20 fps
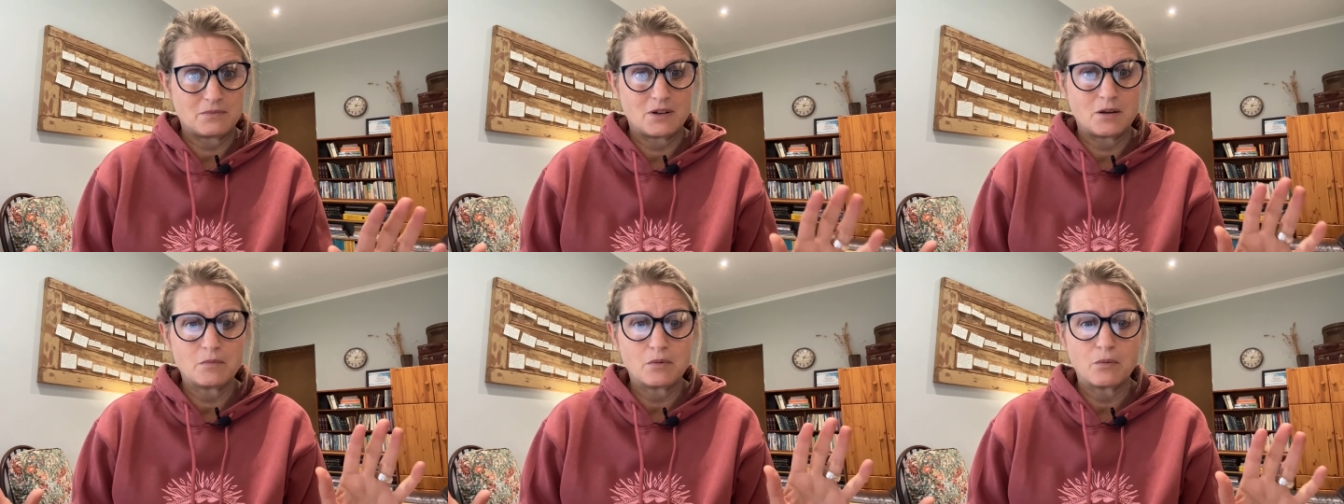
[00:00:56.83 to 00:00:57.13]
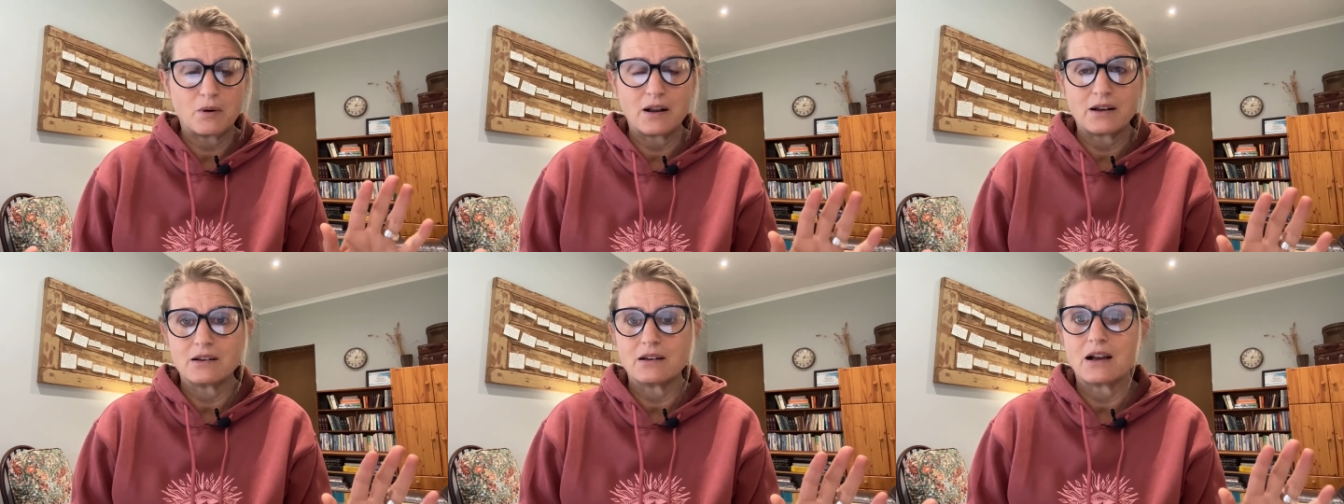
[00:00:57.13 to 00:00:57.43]
Number
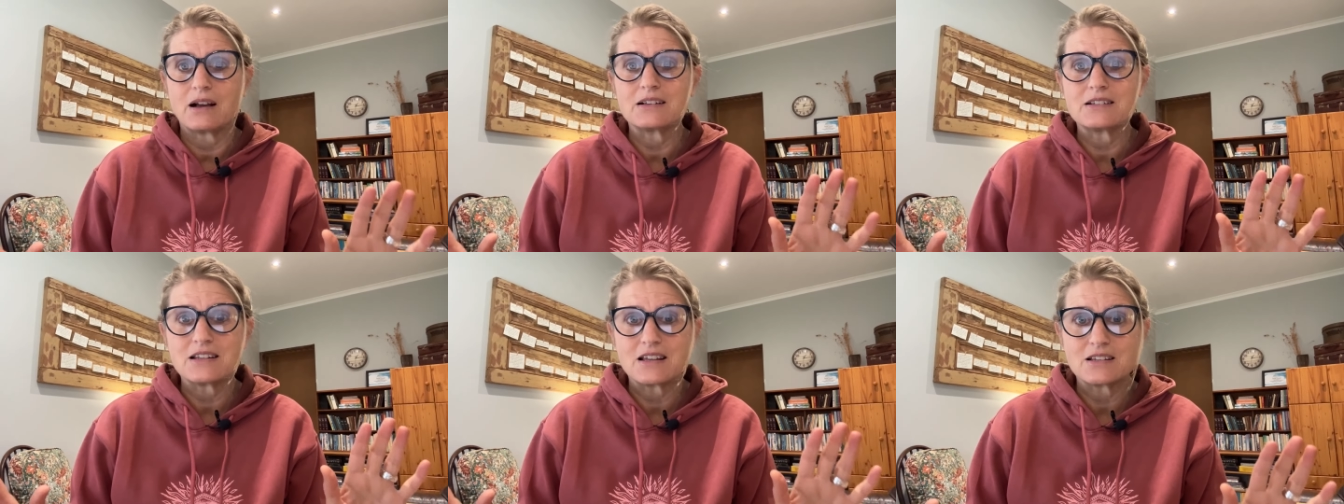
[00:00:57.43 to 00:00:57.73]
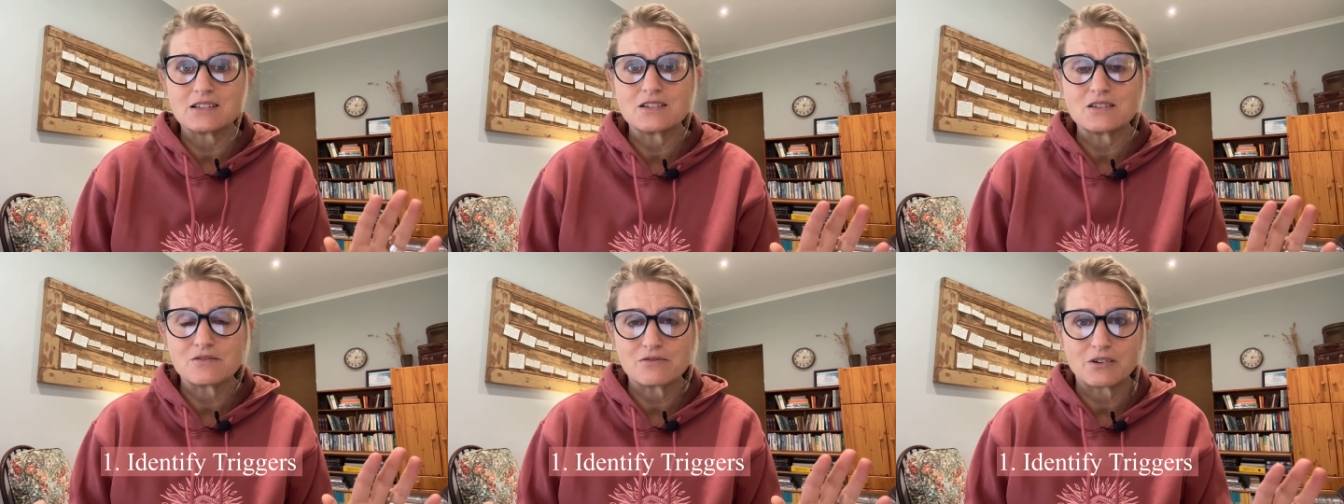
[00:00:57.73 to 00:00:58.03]
one,
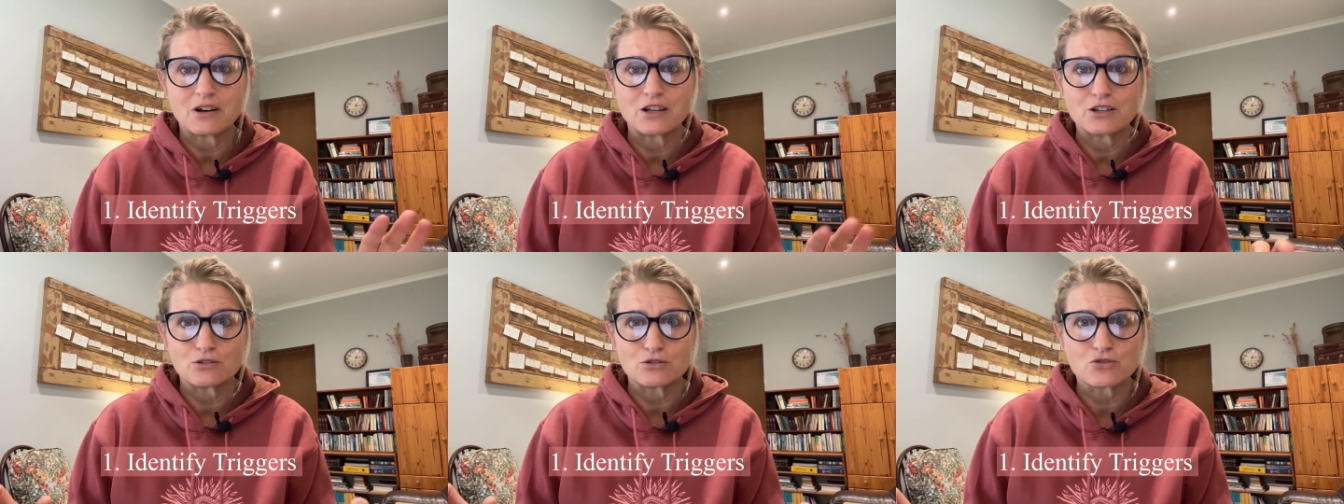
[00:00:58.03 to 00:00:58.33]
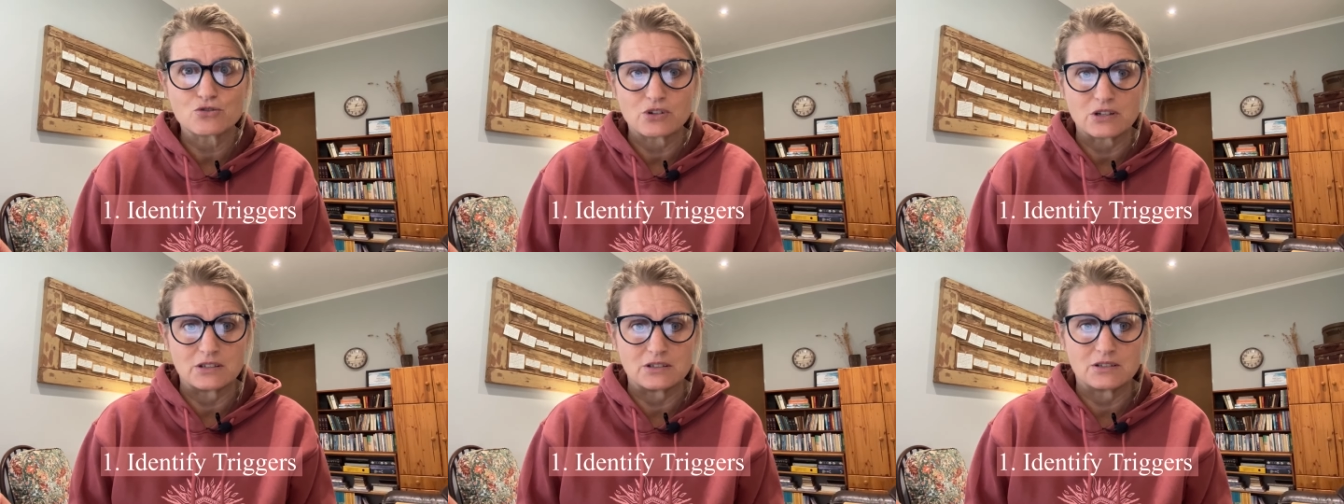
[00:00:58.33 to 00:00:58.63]
identify your
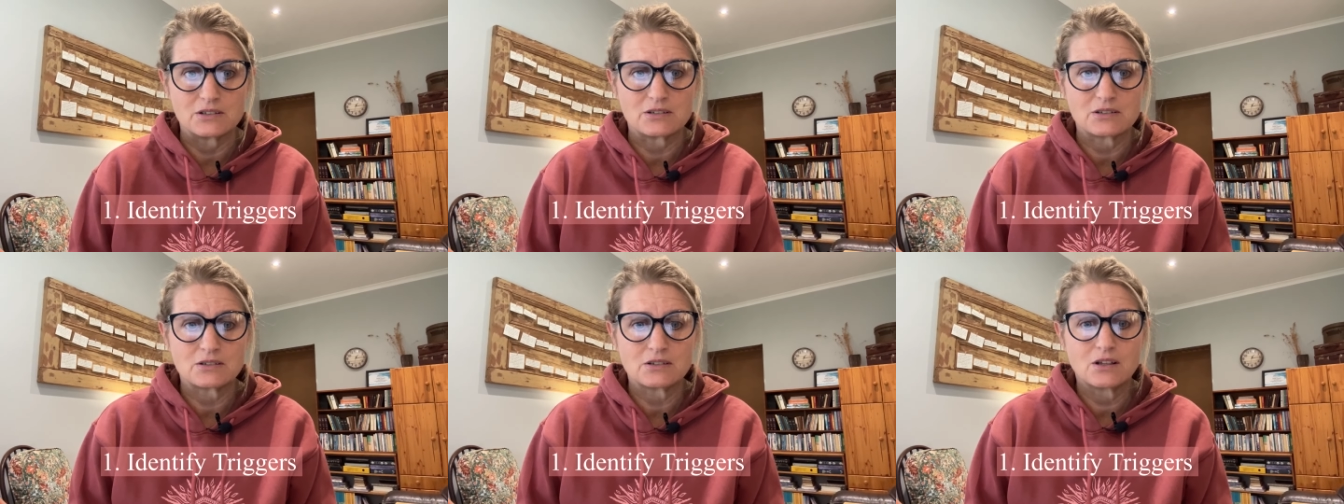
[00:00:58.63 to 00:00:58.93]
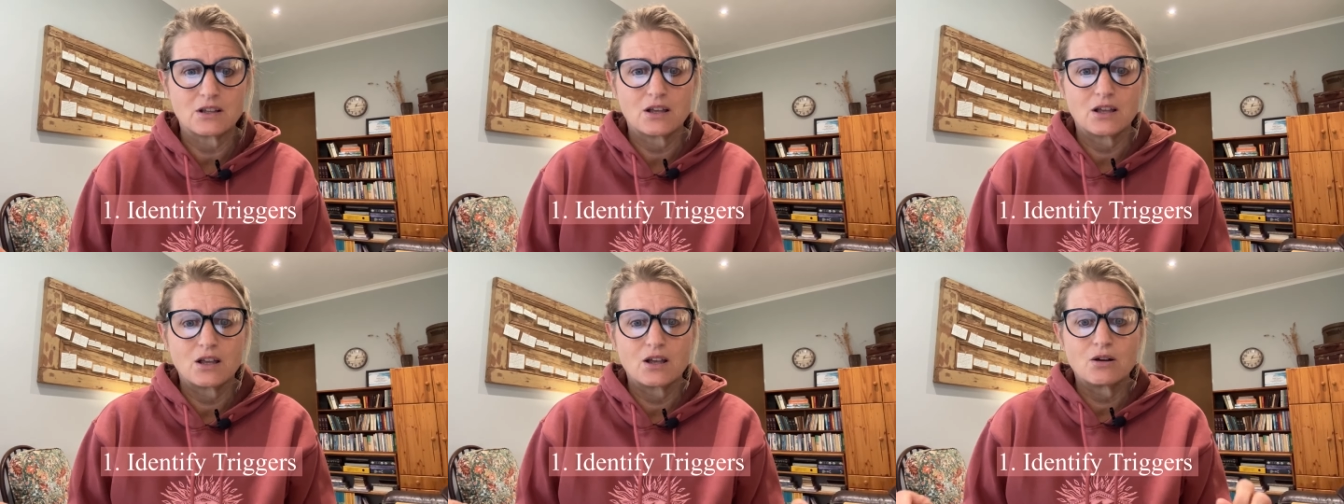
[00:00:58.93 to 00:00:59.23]
triggers.
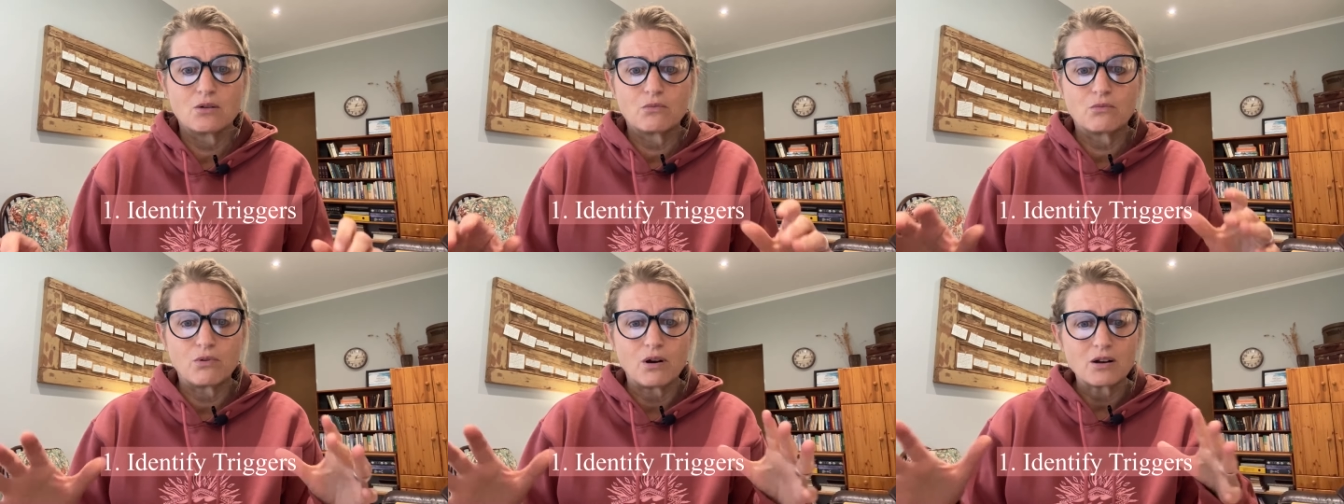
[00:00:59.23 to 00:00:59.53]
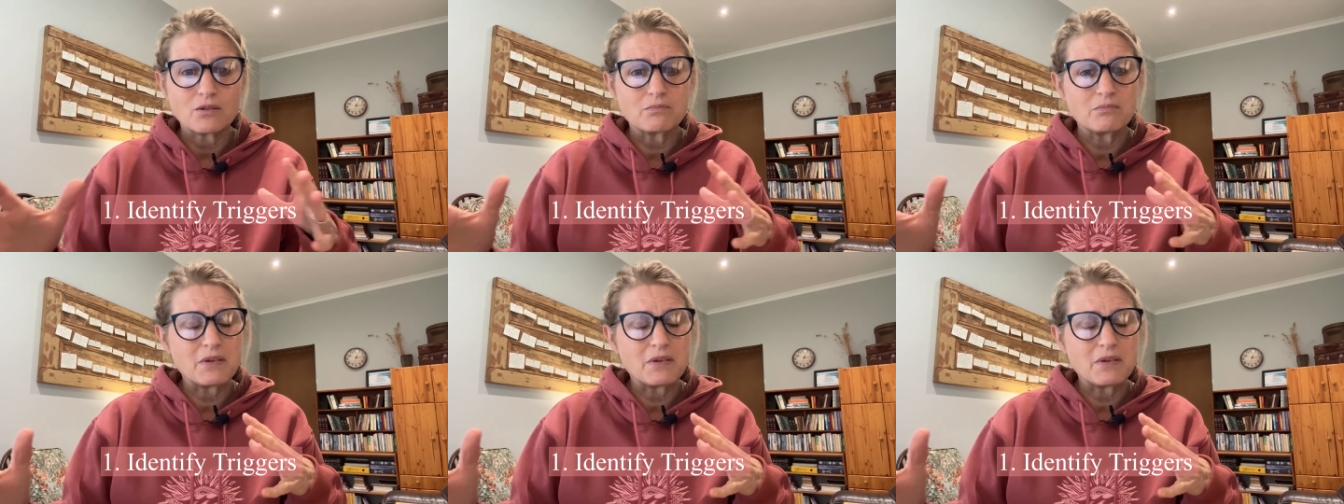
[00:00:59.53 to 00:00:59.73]
What